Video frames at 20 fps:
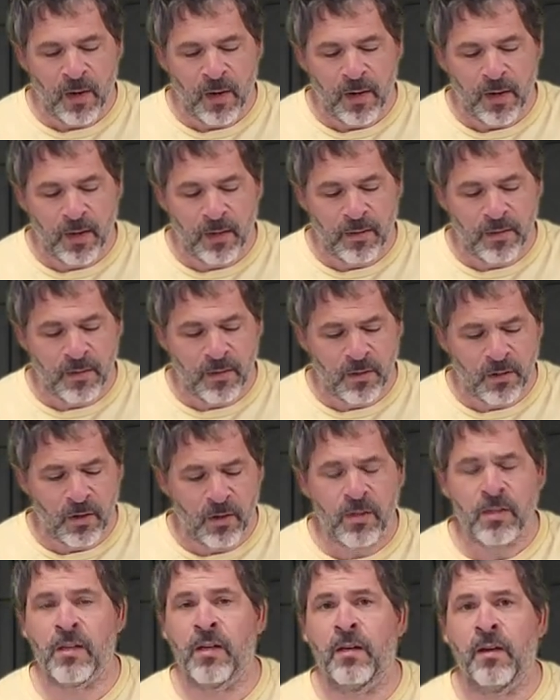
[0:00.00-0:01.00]
It
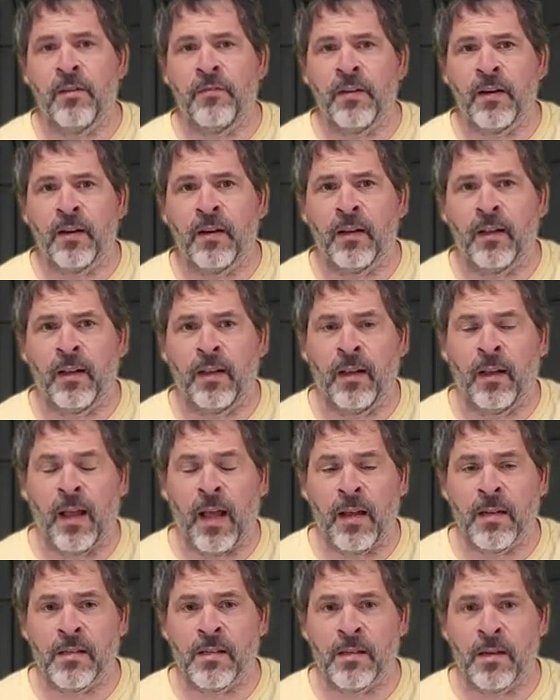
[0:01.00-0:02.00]
took significantly
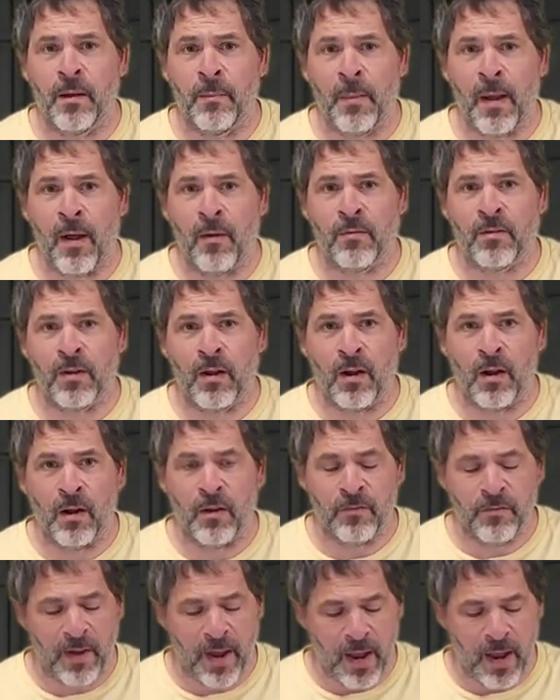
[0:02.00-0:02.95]
less amount of